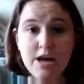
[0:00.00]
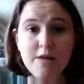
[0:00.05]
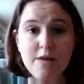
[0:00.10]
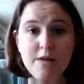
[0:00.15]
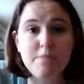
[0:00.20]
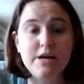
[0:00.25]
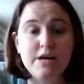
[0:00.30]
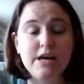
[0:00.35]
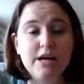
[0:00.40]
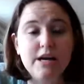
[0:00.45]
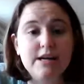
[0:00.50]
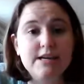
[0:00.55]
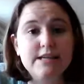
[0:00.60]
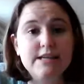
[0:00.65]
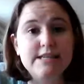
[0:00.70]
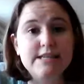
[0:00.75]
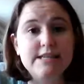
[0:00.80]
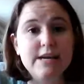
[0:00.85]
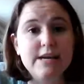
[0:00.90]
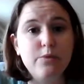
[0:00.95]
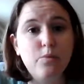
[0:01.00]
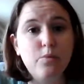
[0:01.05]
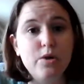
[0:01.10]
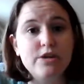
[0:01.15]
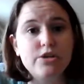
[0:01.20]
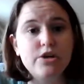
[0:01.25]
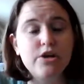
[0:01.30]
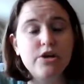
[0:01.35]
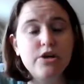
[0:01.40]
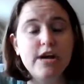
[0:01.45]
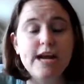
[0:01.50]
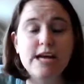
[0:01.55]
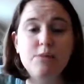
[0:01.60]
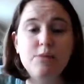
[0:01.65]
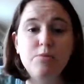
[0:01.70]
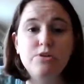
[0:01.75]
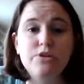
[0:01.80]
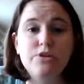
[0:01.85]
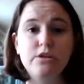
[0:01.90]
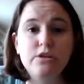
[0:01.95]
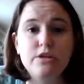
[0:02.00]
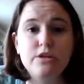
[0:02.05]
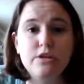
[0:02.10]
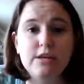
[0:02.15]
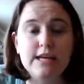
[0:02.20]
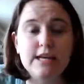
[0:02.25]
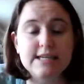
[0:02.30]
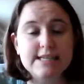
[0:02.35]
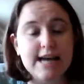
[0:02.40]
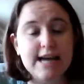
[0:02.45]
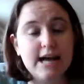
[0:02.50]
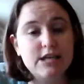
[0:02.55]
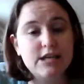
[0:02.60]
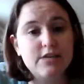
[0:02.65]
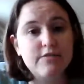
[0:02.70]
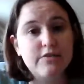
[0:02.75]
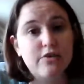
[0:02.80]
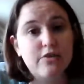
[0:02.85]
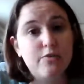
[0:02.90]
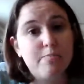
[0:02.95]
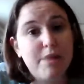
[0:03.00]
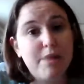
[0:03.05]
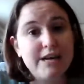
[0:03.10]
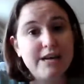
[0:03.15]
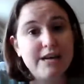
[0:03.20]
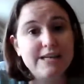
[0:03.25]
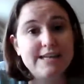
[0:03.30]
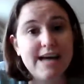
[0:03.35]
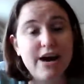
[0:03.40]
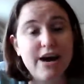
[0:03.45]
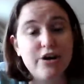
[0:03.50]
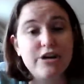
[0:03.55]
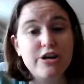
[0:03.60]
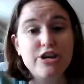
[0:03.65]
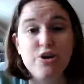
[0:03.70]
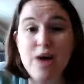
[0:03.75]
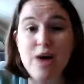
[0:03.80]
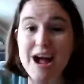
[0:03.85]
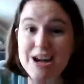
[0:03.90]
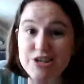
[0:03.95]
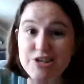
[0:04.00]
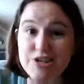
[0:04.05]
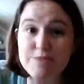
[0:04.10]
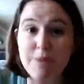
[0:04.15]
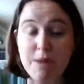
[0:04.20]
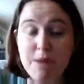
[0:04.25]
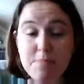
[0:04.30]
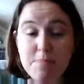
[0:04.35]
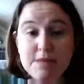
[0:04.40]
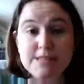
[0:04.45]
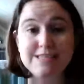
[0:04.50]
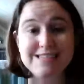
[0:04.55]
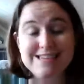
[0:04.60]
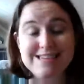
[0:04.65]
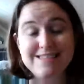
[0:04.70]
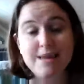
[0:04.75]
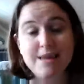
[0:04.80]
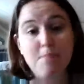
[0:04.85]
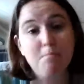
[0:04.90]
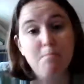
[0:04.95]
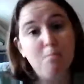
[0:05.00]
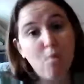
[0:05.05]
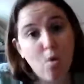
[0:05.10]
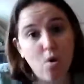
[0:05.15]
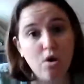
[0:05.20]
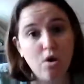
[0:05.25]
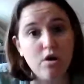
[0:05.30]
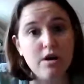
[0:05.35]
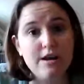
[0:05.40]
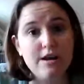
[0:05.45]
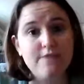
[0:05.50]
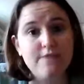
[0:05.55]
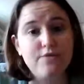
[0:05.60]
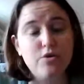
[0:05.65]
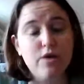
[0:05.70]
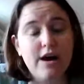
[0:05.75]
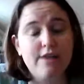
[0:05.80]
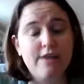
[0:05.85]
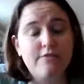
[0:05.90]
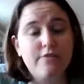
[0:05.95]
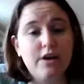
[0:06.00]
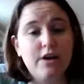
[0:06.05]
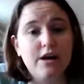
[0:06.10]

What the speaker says: because in winter, animals are a little less active and they're bedding down, and you actually might be seeing them more if you have